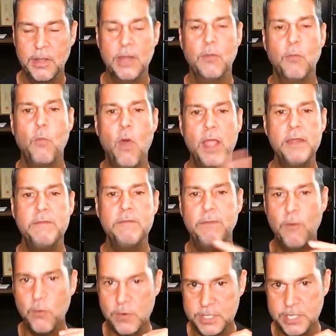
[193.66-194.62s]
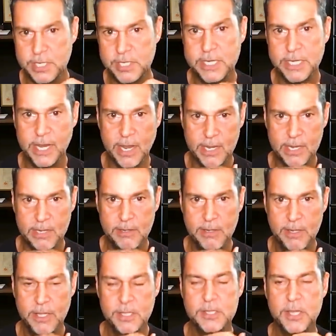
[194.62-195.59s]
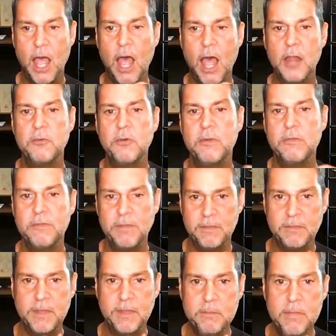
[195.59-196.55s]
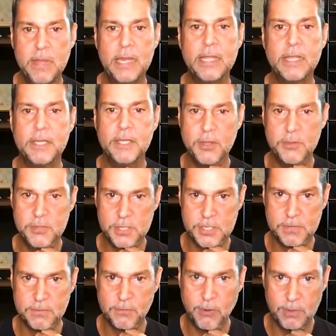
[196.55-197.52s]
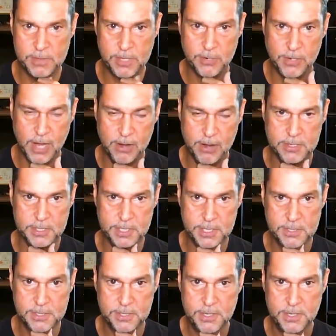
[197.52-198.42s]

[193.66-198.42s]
Wind forward to today, there's 150 million users of cryptocurrencies.